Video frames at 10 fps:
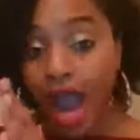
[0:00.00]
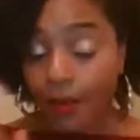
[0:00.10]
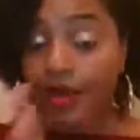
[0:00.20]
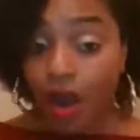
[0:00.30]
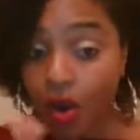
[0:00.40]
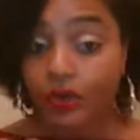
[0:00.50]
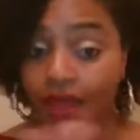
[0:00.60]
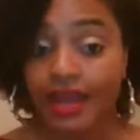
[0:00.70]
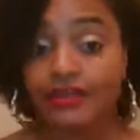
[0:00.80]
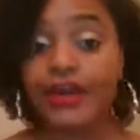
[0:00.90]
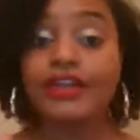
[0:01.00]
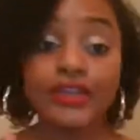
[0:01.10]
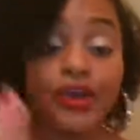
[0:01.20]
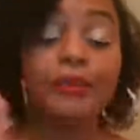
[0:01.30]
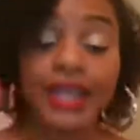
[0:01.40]
I want to own that, right?
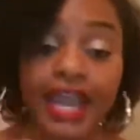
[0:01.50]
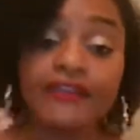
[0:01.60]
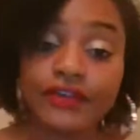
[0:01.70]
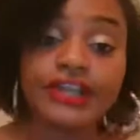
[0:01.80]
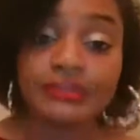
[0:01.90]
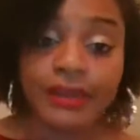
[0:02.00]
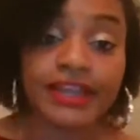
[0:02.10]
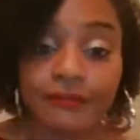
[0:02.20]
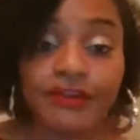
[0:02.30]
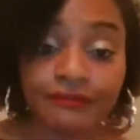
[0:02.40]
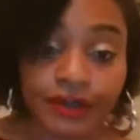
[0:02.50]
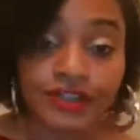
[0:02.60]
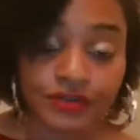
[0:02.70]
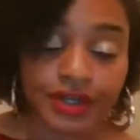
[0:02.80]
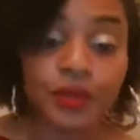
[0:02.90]
Your behavior is making me
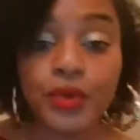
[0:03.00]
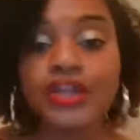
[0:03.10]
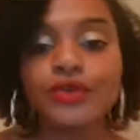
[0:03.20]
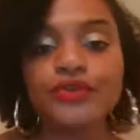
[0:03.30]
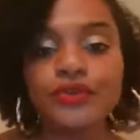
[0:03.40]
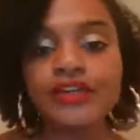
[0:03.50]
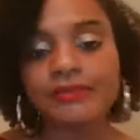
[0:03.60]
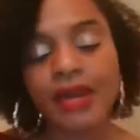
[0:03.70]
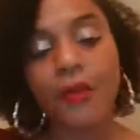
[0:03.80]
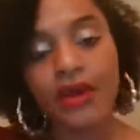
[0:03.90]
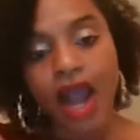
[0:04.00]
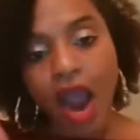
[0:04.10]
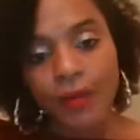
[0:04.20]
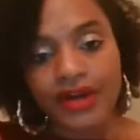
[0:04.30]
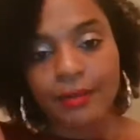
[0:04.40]
frustrated when you do this, but I
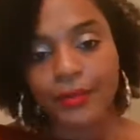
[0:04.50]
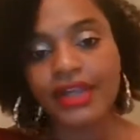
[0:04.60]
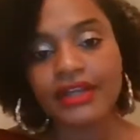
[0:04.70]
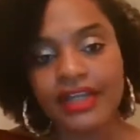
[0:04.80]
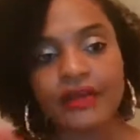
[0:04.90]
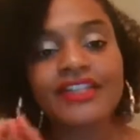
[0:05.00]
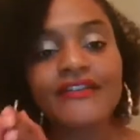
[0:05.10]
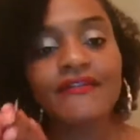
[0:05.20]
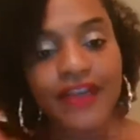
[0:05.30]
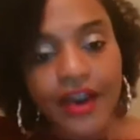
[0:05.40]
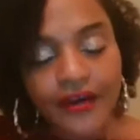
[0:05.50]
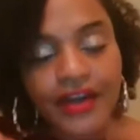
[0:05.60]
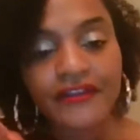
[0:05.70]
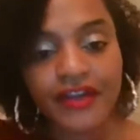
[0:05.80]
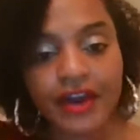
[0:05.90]
want to break it down into
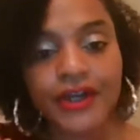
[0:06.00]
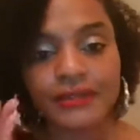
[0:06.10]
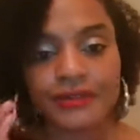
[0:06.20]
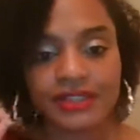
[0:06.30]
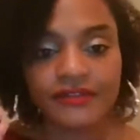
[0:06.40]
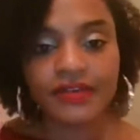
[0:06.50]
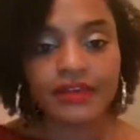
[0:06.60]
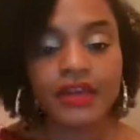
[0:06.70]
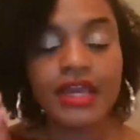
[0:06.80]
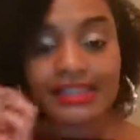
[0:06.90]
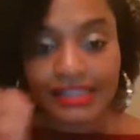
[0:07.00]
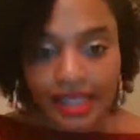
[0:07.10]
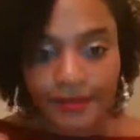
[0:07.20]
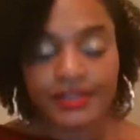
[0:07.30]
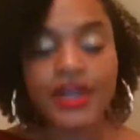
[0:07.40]
very, very specific
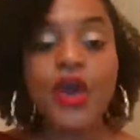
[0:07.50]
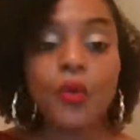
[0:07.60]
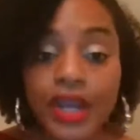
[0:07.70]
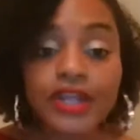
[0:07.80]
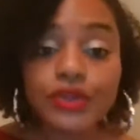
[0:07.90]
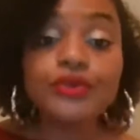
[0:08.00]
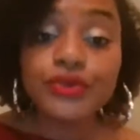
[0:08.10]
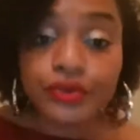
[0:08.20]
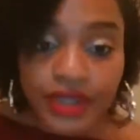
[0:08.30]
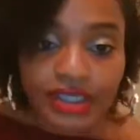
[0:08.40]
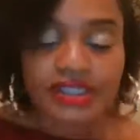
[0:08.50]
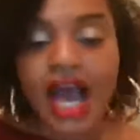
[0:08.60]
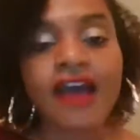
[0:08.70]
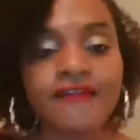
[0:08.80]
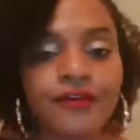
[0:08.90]
steps. When you do this,
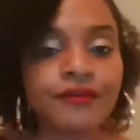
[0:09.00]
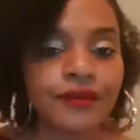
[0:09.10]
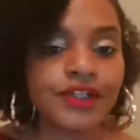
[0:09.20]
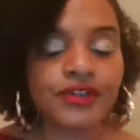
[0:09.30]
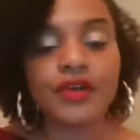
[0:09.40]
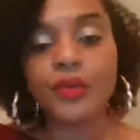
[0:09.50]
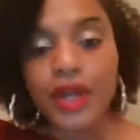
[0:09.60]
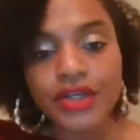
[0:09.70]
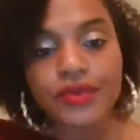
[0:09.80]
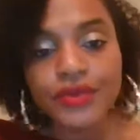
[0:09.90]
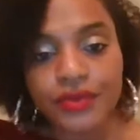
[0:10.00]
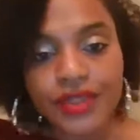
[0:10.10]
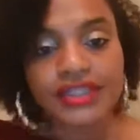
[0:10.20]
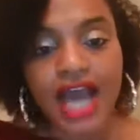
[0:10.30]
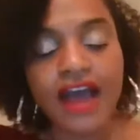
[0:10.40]
I feel frustrated. When you do
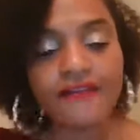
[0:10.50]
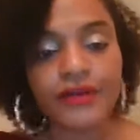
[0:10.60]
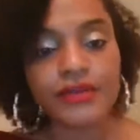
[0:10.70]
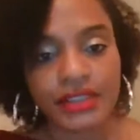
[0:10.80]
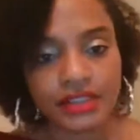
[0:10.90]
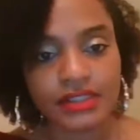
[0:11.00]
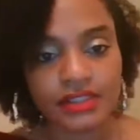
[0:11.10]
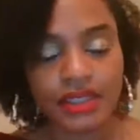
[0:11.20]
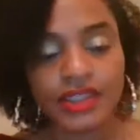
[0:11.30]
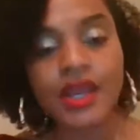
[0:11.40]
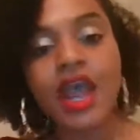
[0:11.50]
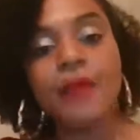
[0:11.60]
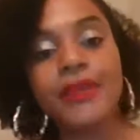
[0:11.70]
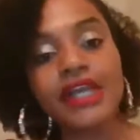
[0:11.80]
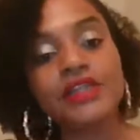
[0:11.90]
this, I feel such and such.
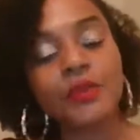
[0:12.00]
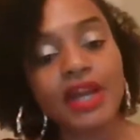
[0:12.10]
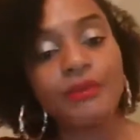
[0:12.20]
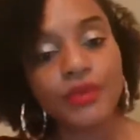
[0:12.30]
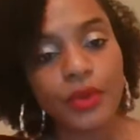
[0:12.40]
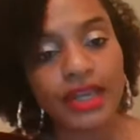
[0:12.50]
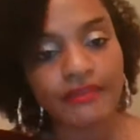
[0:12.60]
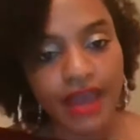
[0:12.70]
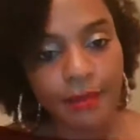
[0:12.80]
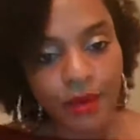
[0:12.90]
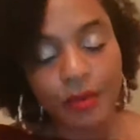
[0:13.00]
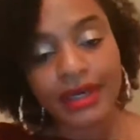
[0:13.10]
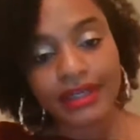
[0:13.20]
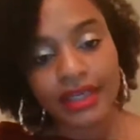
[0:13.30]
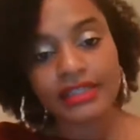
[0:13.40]
Because what I'm doing in that moment,
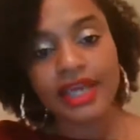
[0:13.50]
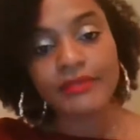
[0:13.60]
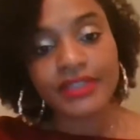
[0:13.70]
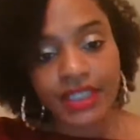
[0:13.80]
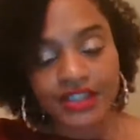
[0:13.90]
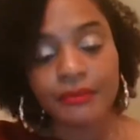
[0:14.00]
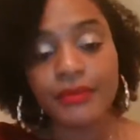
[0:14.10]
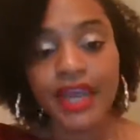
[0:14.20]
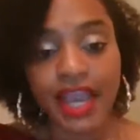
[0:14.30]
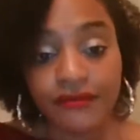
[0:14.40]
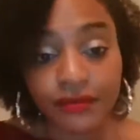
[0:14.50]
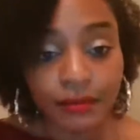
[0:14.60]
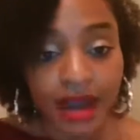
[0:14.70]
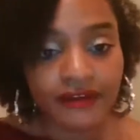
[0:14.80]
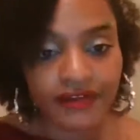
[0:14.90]
again, is I'm teaching behavioral
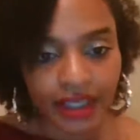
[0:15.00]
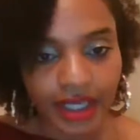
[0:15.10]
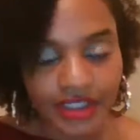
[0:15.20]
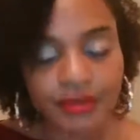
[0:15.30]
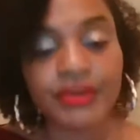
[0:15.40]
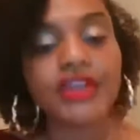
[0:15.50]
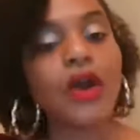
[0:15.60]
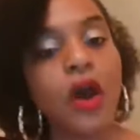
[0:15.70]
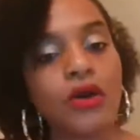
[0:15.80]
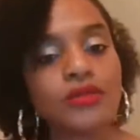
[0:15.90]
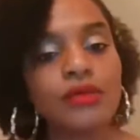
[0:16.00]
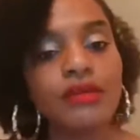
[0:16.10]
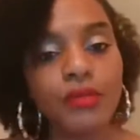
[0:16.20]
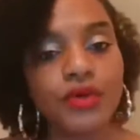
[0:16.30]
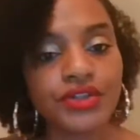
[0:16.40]
modification, but then also
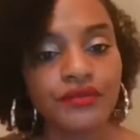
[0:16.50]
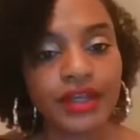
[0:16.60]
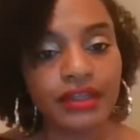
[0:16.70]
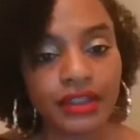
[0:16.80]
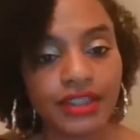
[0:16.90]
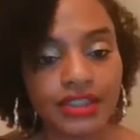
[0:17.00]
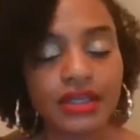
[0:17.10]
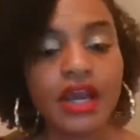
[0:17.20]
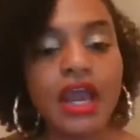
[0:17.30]
emotion regulation.